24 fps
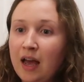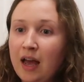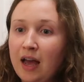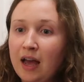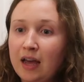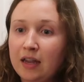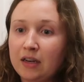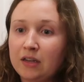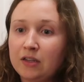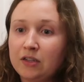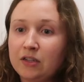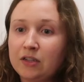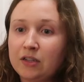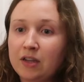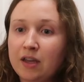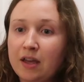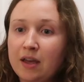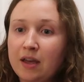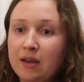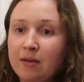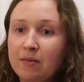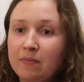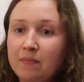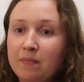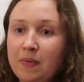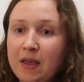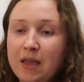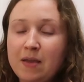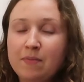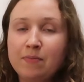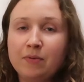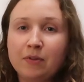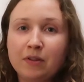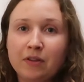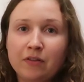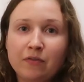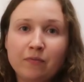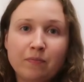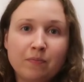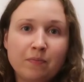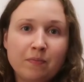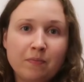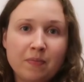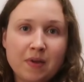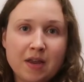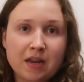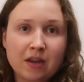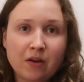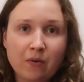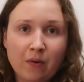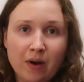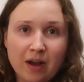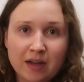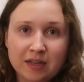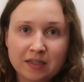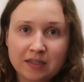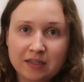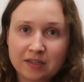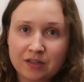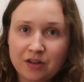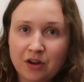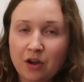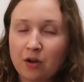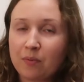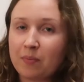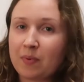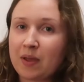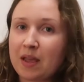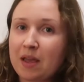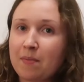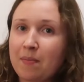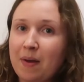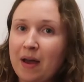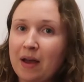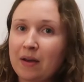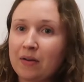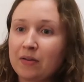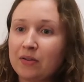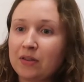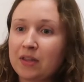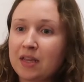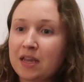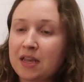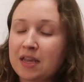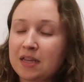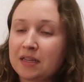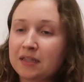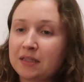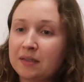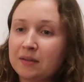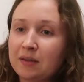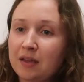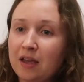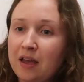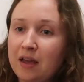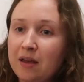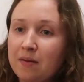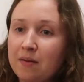and people have been quite snobby about these